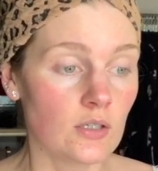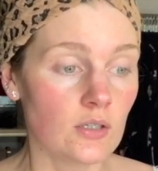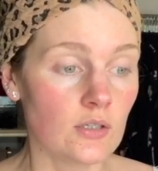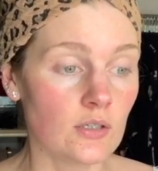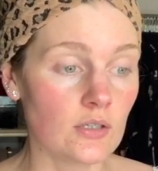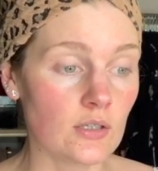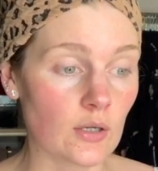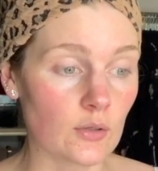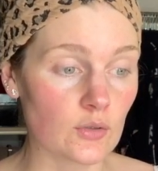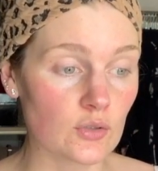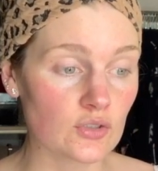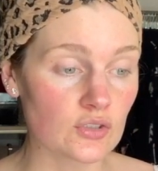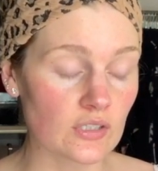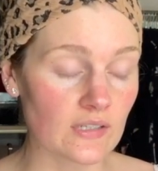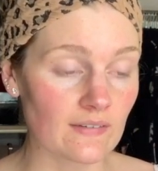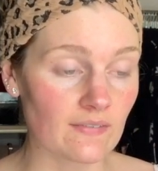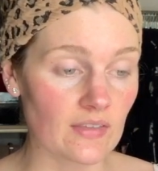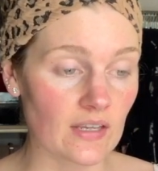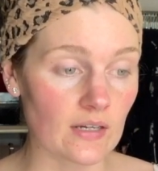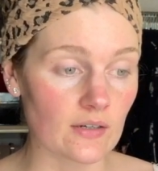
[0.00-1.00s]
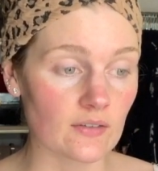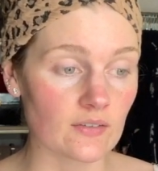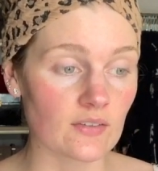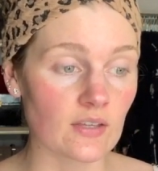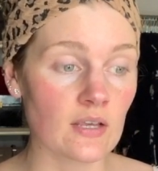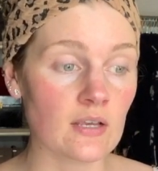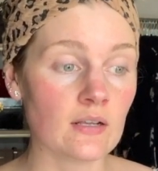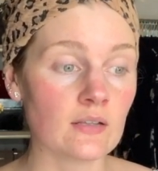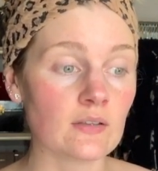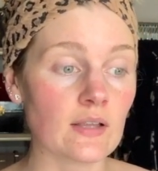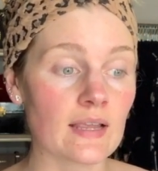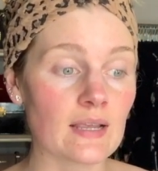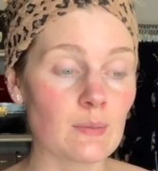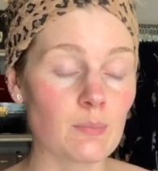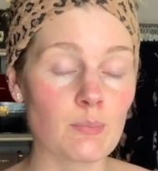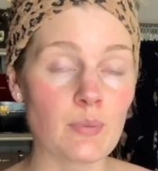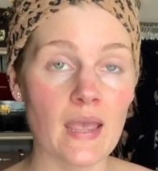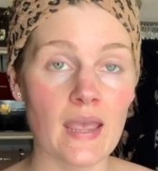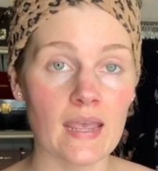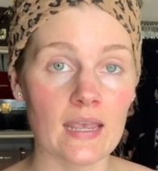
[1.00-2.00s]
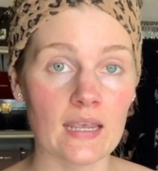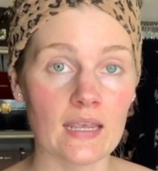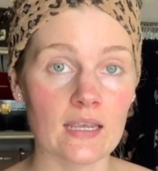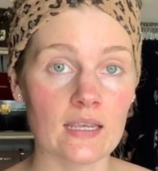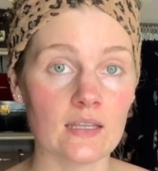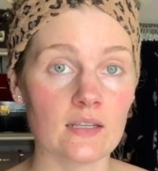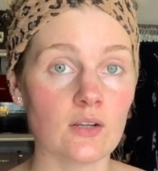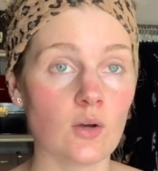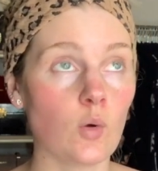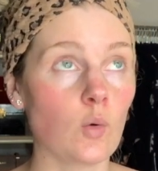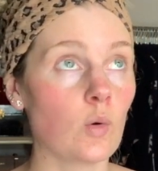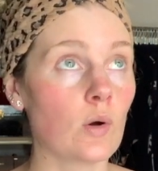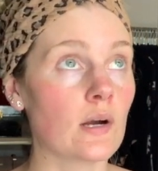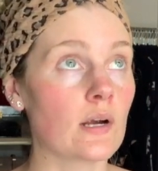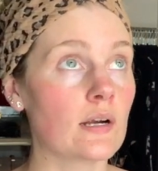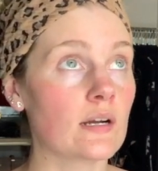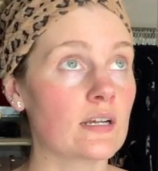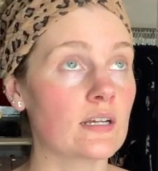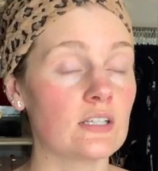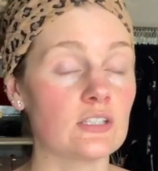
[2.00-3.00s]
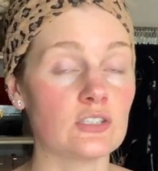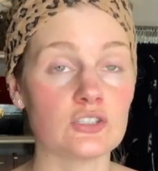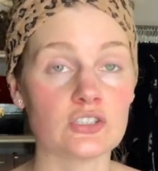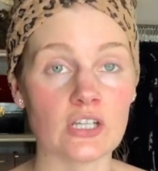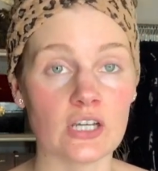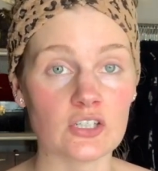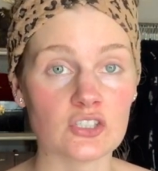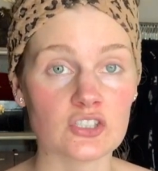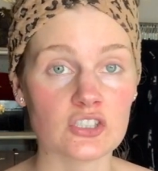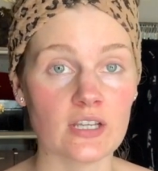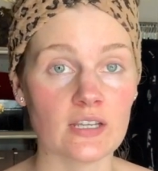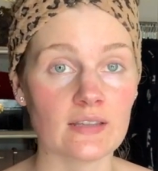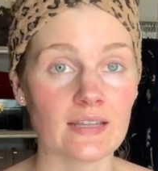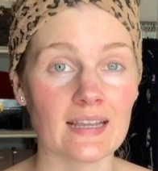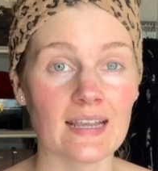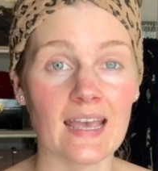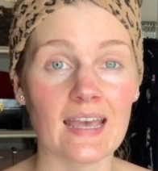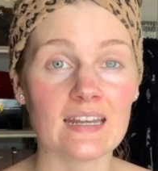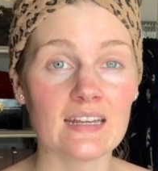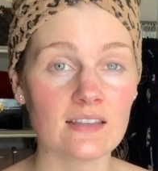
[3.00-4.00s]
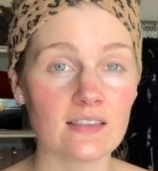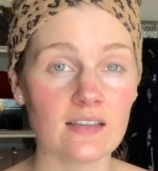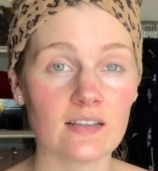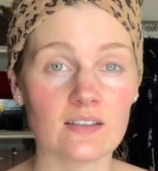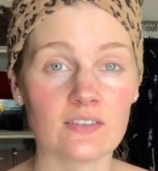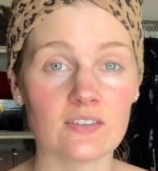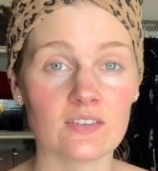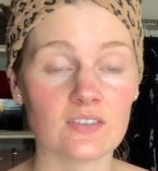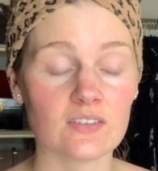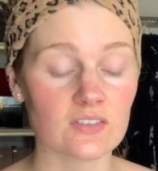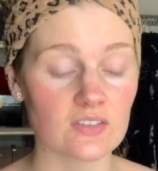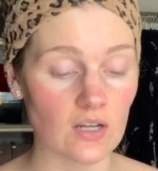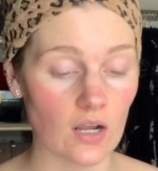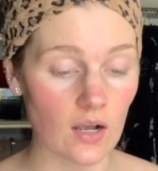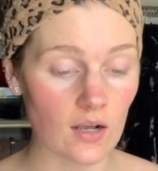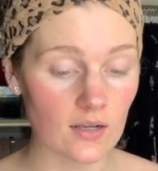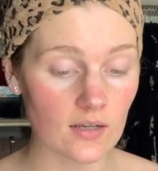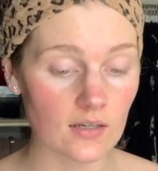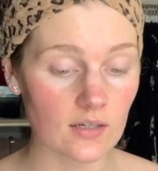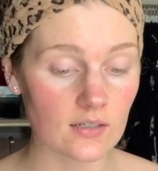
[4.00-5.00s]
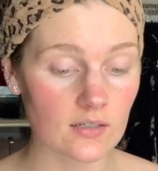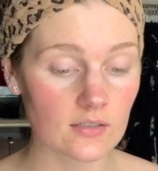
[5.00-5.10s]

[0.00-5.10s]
you know, usually if there's like pain or congestion, like anything stuck,